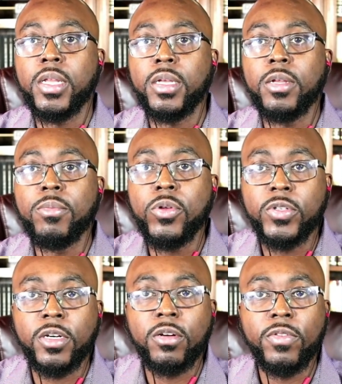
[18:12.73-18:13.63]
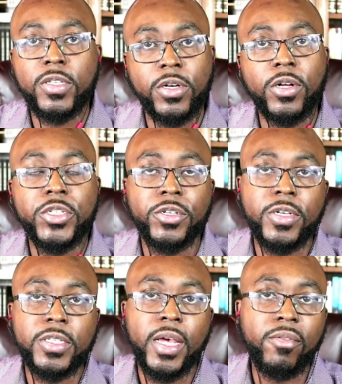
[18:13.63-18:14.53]
the music of this culture
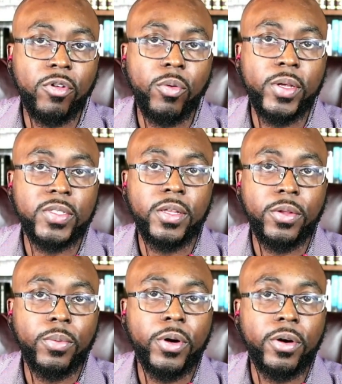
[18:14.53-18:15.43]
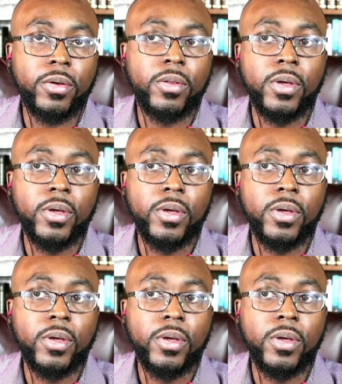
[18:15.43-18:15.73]
is influencing the world,